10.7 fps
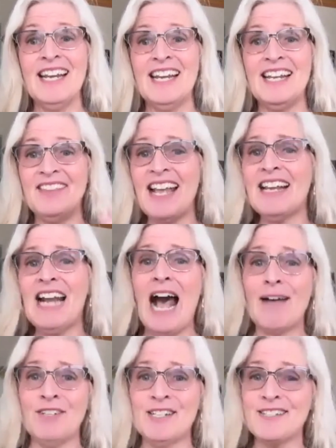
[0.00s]
and that
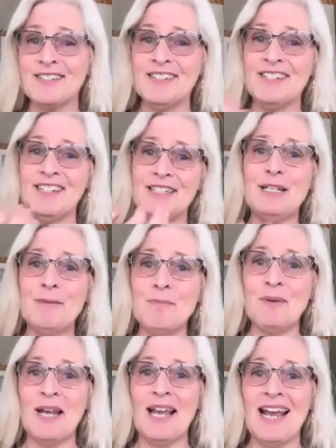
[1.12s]
obviously can
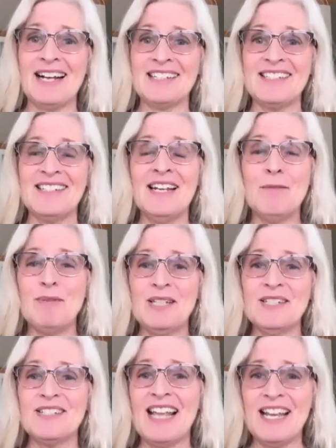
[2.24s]
impact,
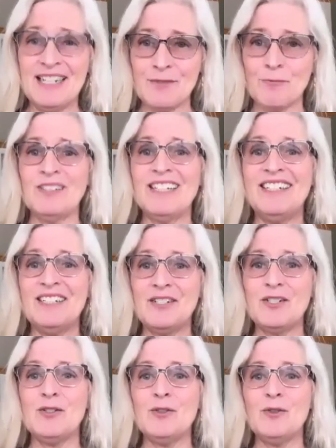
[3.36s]
because that is
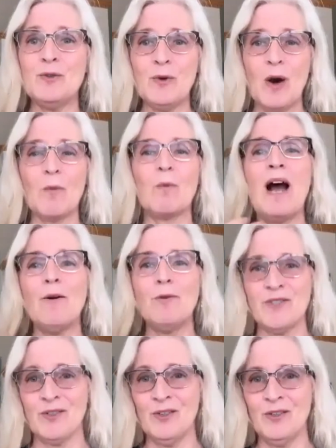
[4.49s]
related to
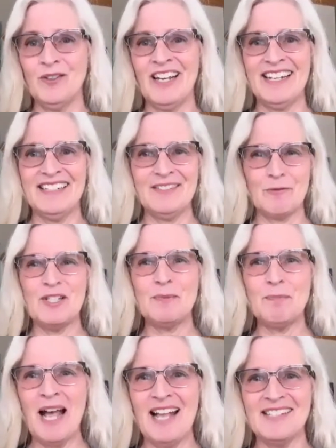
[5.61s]
arousal and
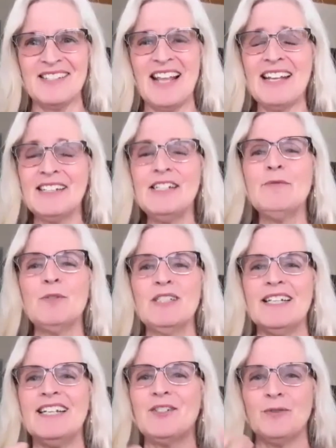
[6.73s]
response, that can
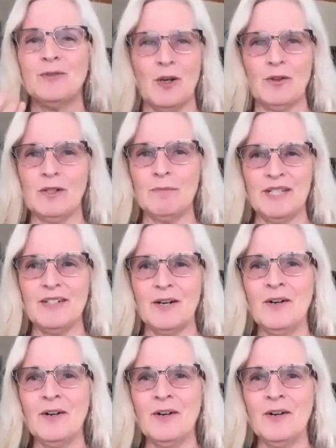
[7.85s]
relate to low libido.